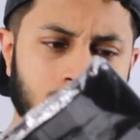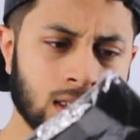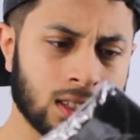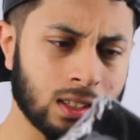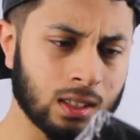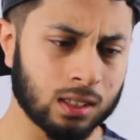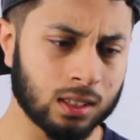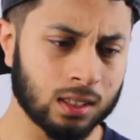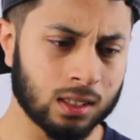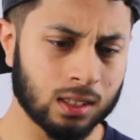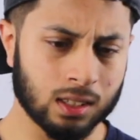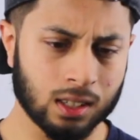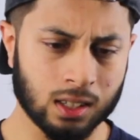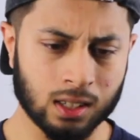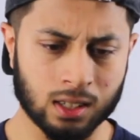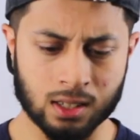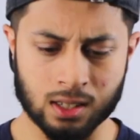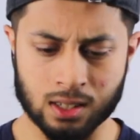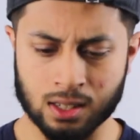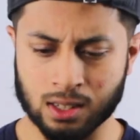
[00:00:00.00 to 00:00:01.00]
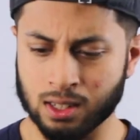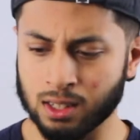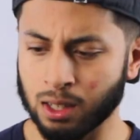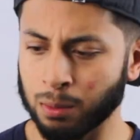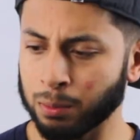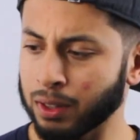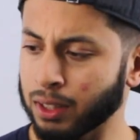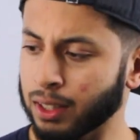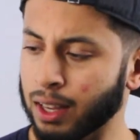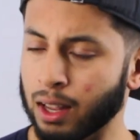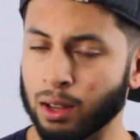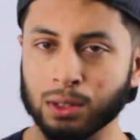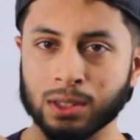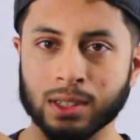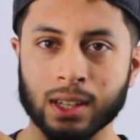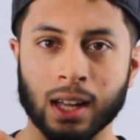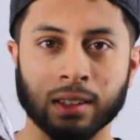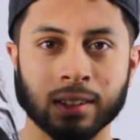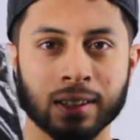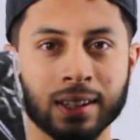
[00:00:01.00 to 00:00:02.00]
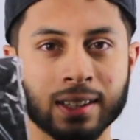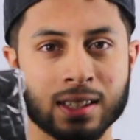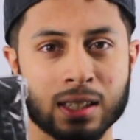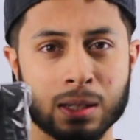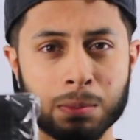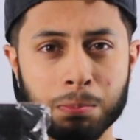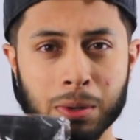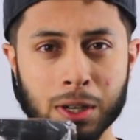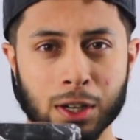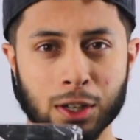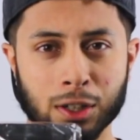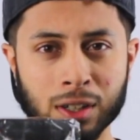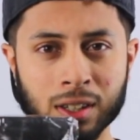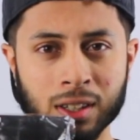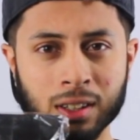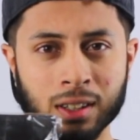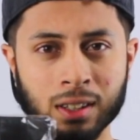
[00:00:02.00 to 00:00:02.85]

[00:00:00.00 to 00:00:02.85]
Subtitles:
This is something else. Elegance Beard.